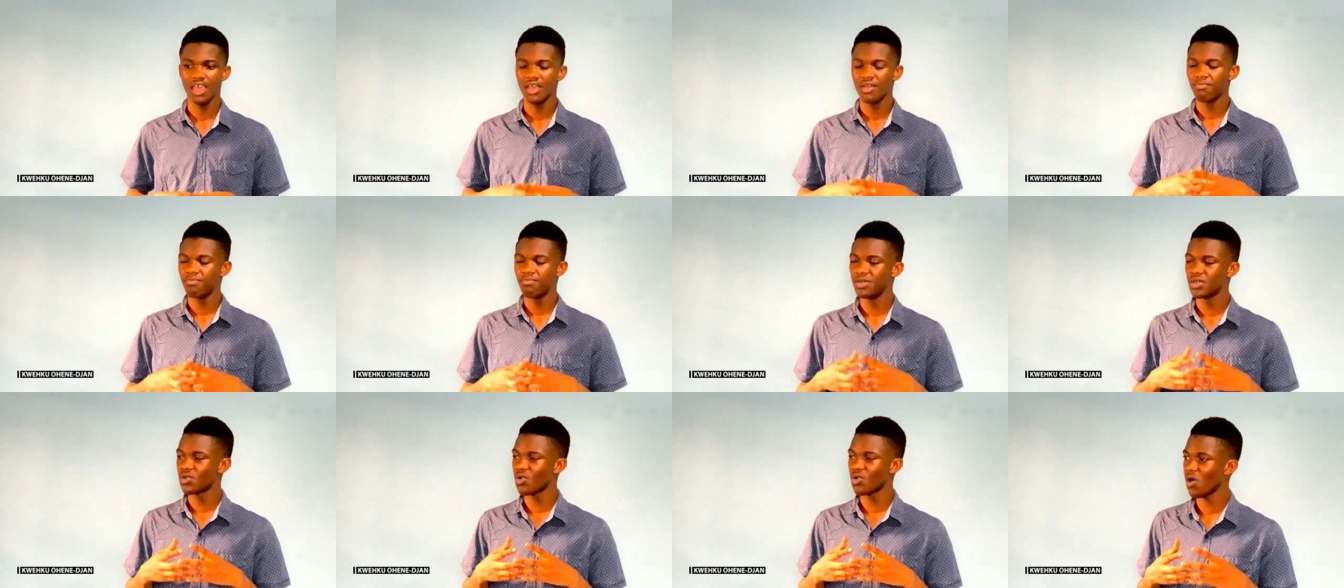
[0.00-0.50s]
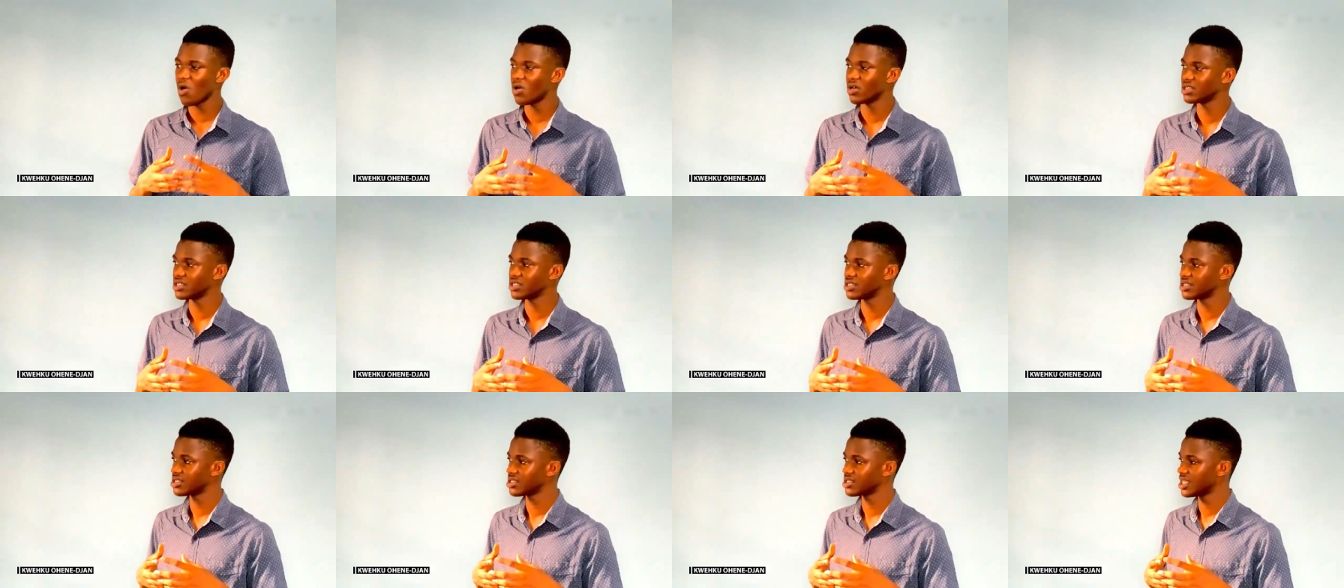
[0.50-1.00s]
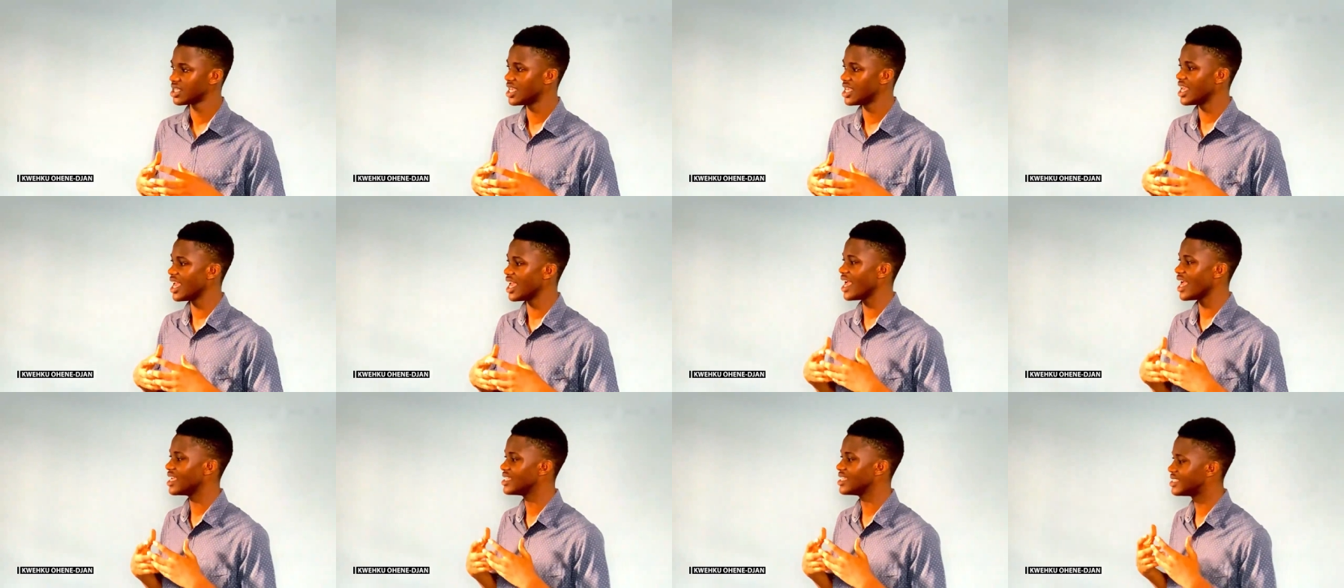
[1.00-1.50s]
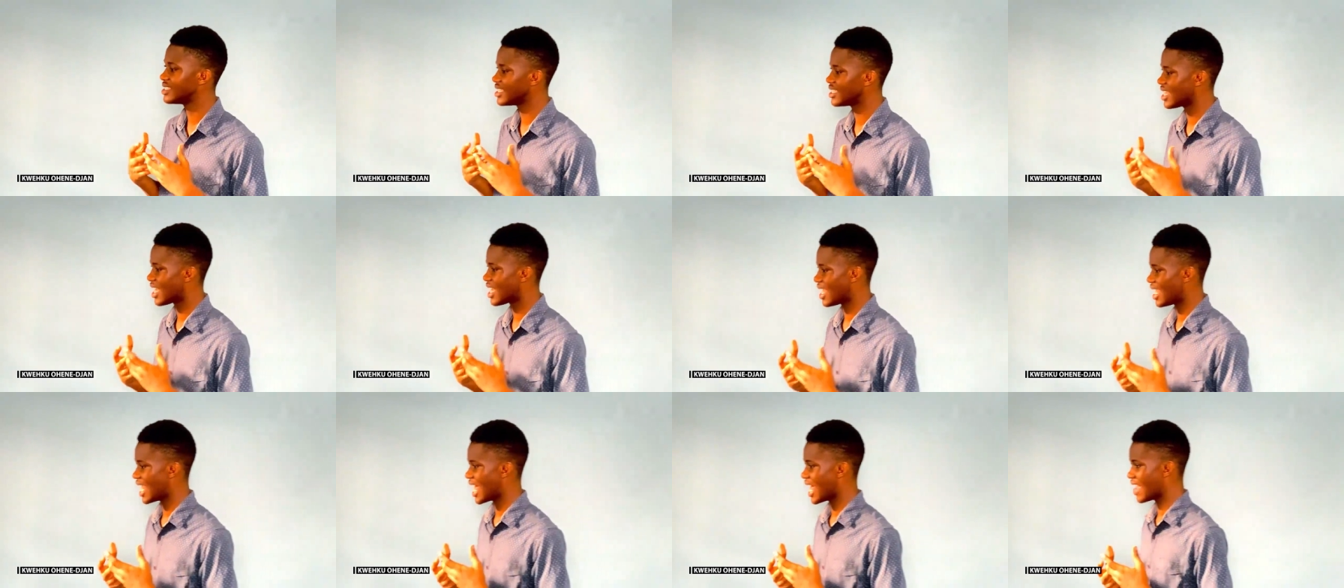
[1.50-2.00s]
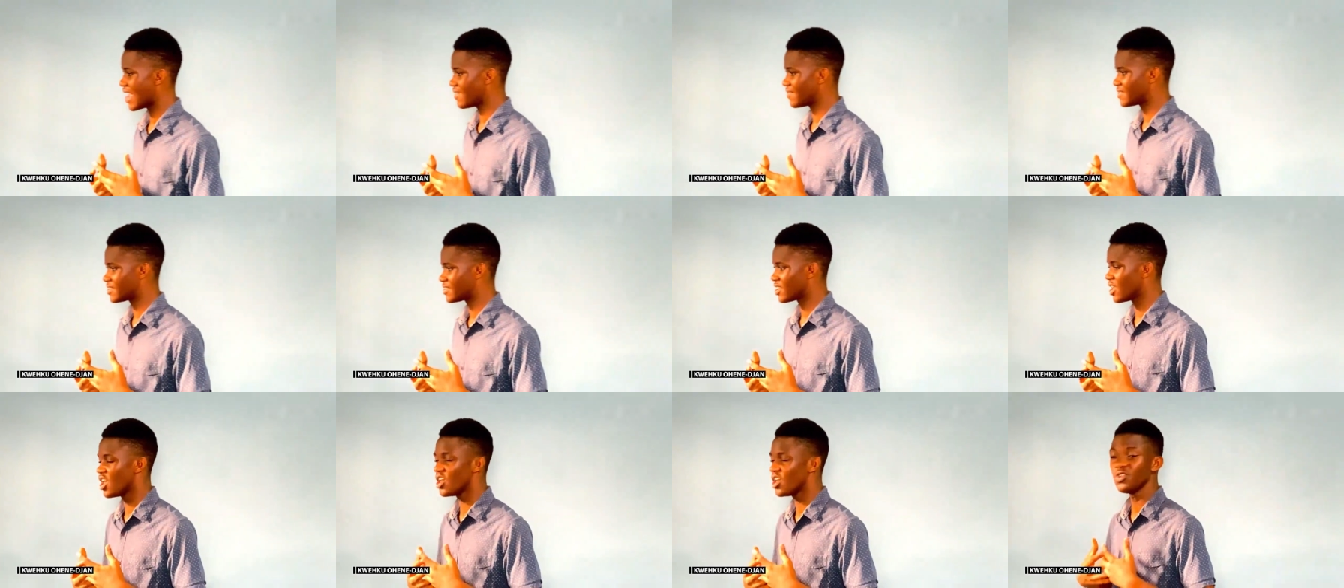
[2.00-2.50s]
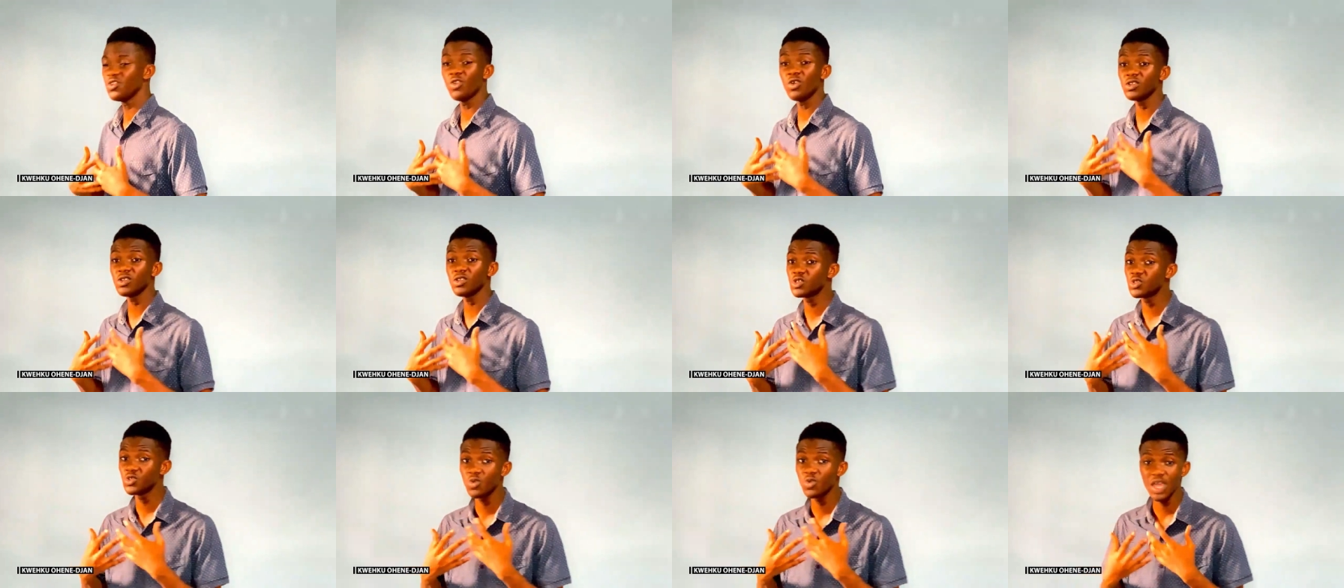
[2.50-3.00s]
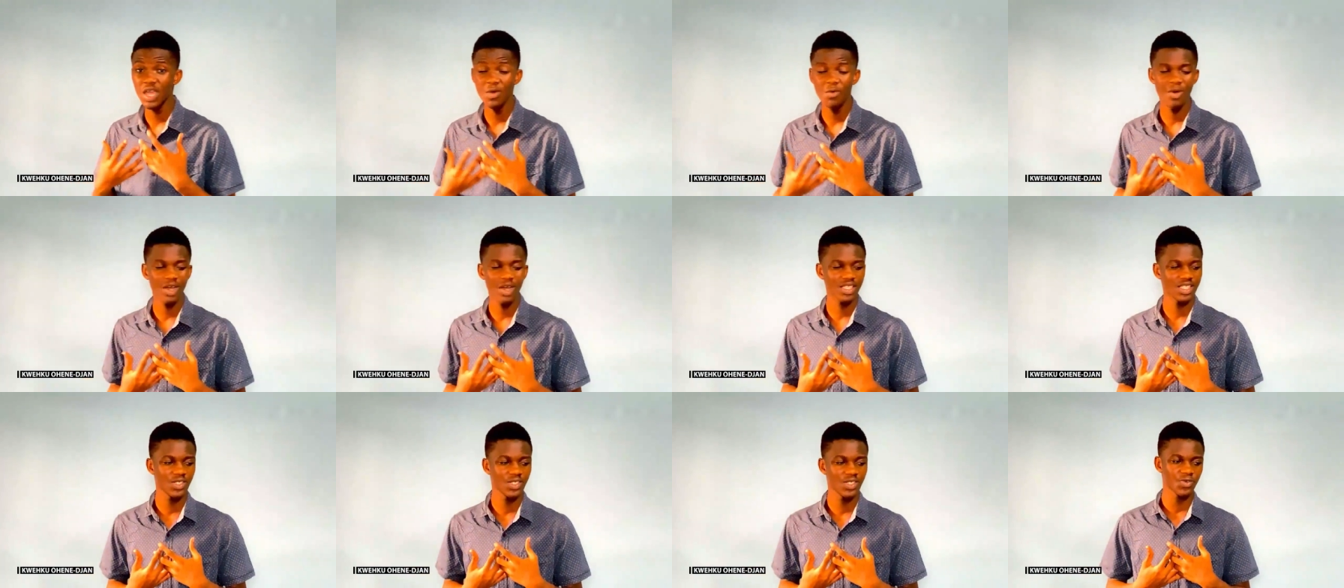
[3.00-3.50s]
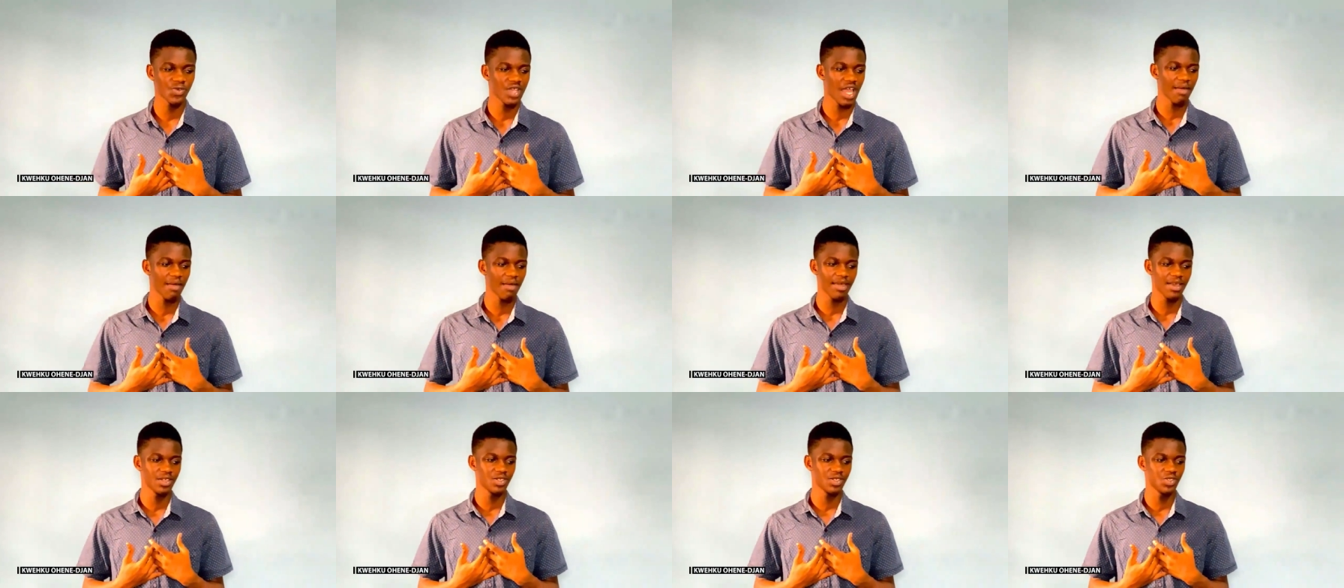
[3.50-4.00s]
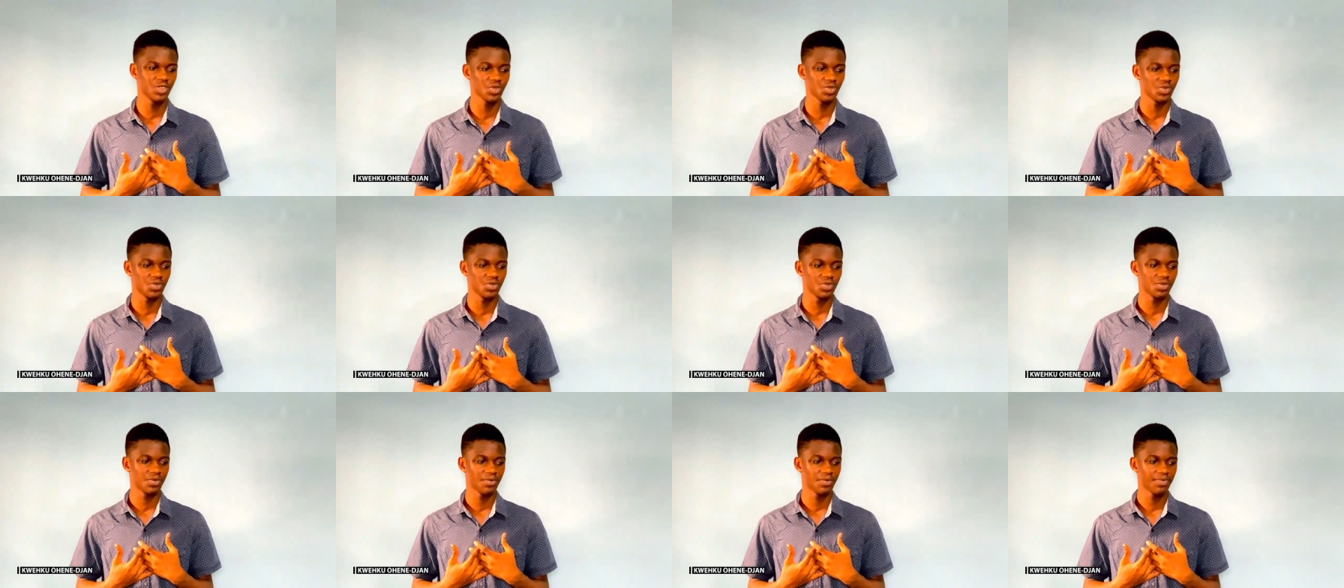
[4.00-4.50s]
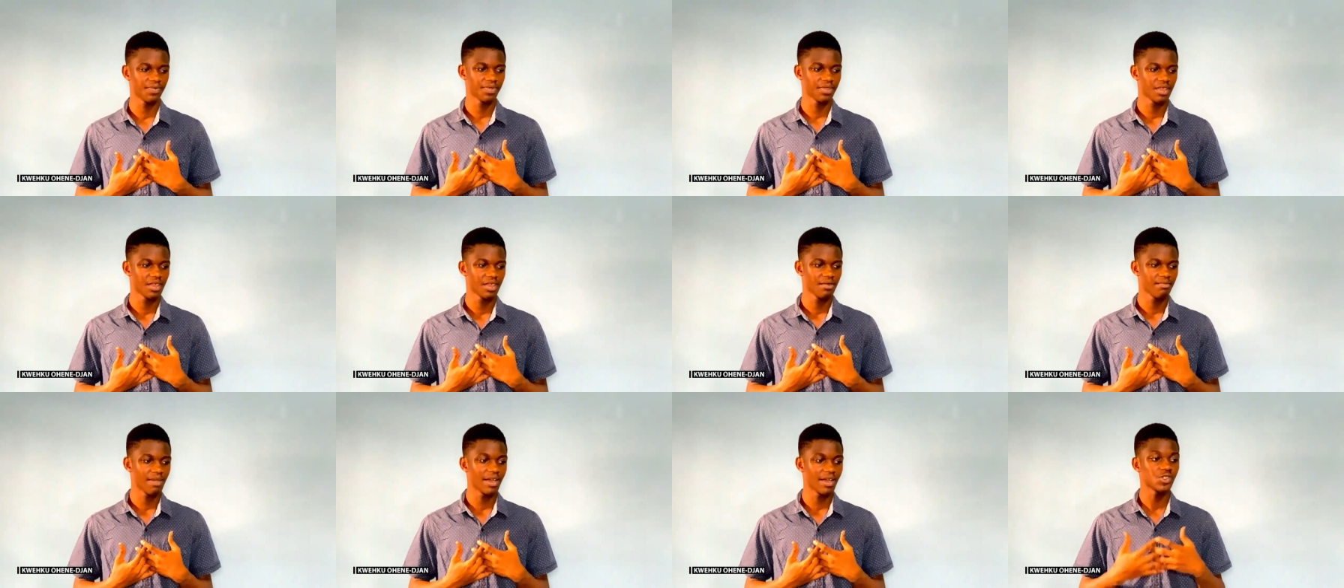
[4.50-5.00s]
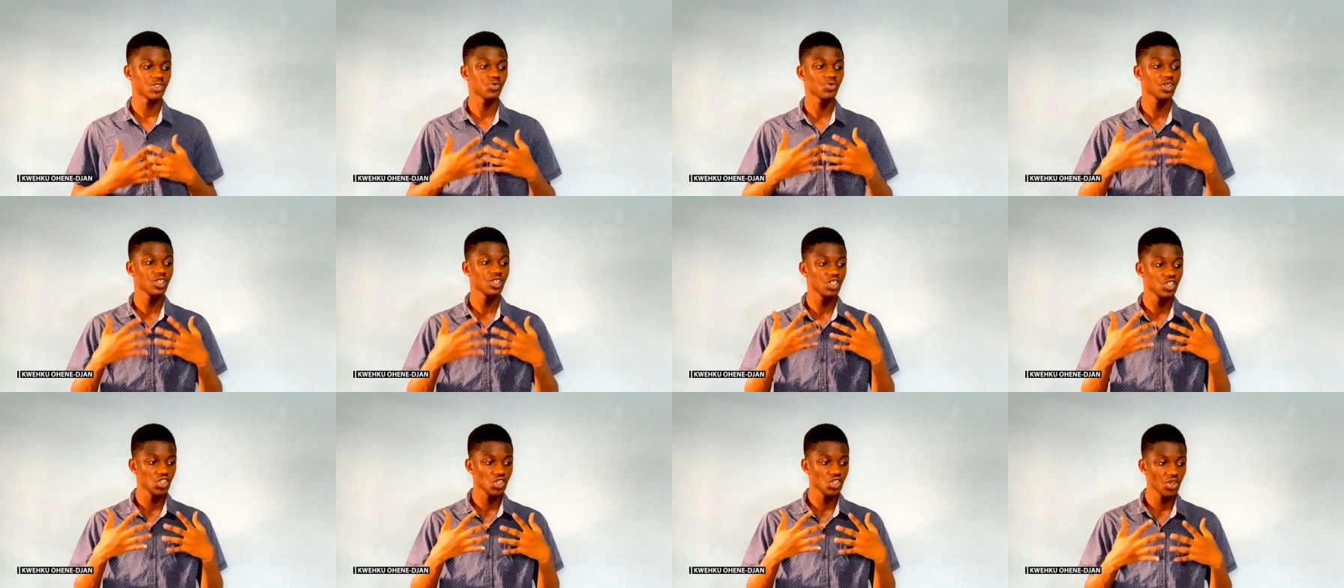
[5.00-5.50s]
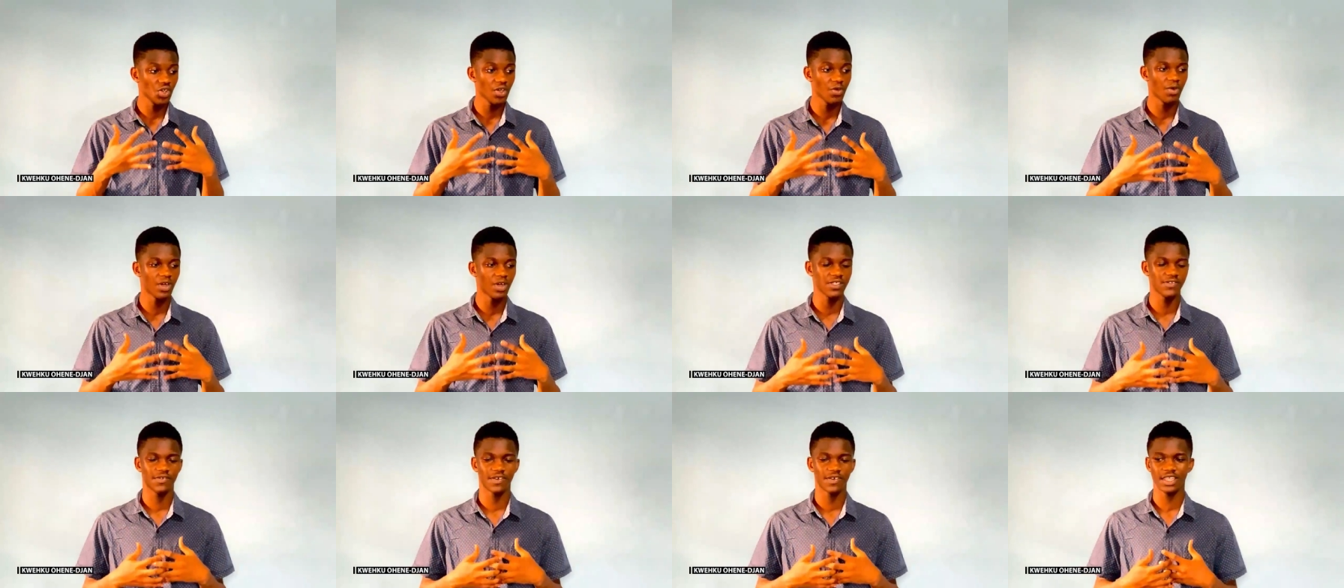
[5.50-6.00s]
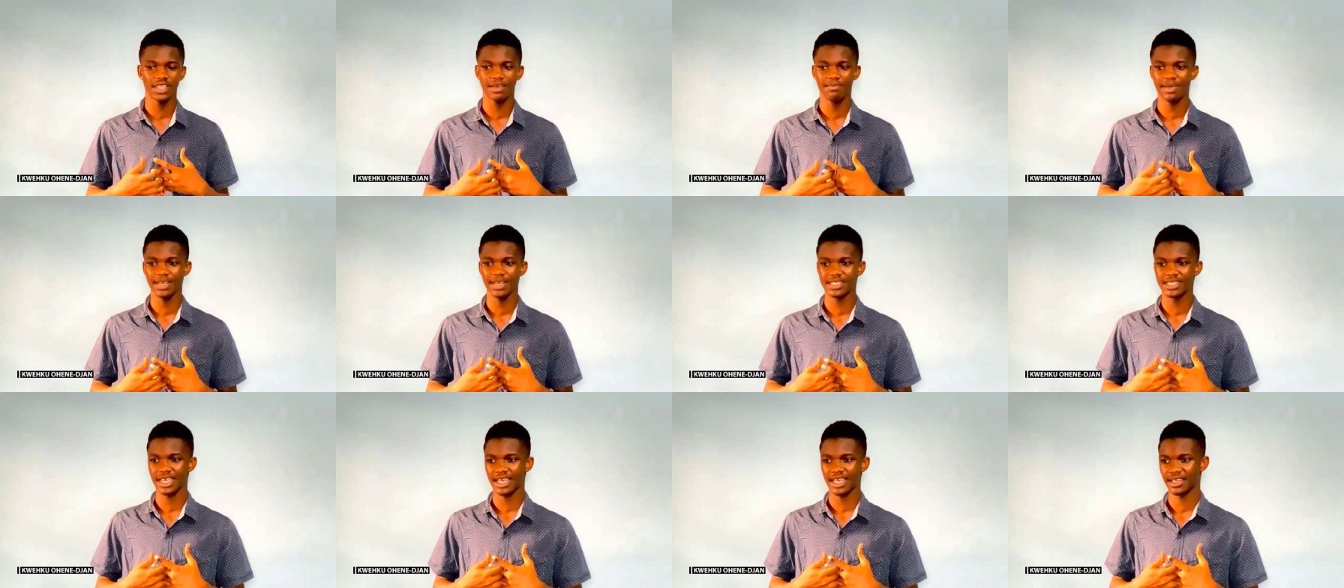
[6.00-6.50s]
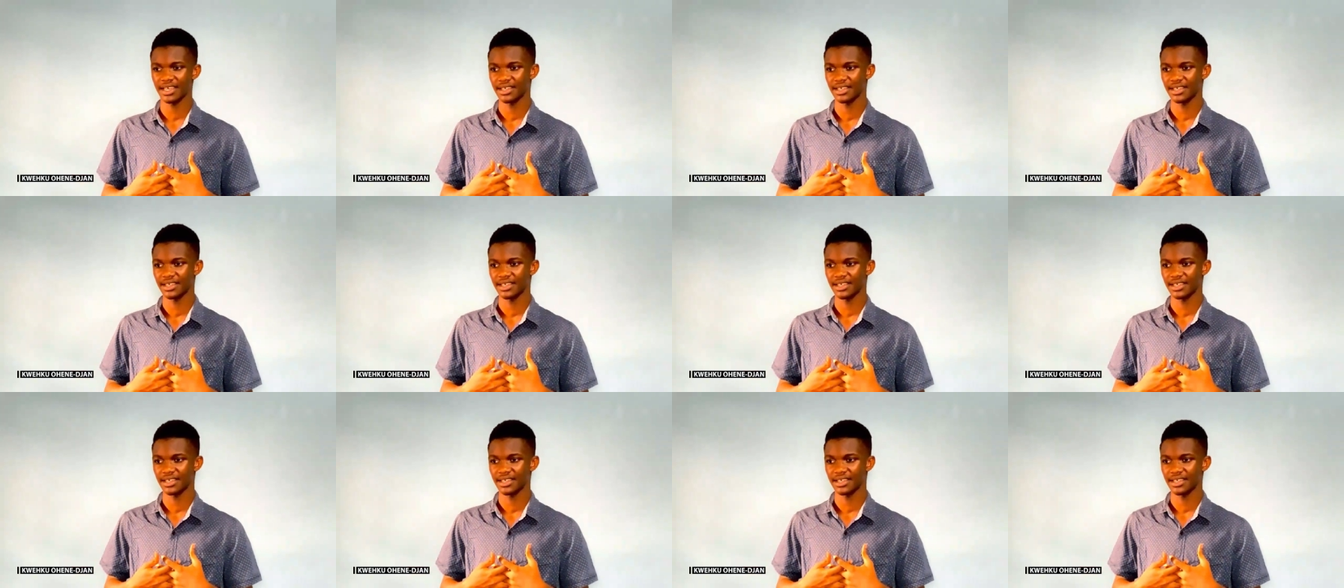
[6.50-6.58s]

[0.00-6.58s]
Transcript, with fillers: because he entered our lives, not knowing what he come and do, but we knew it was for the better.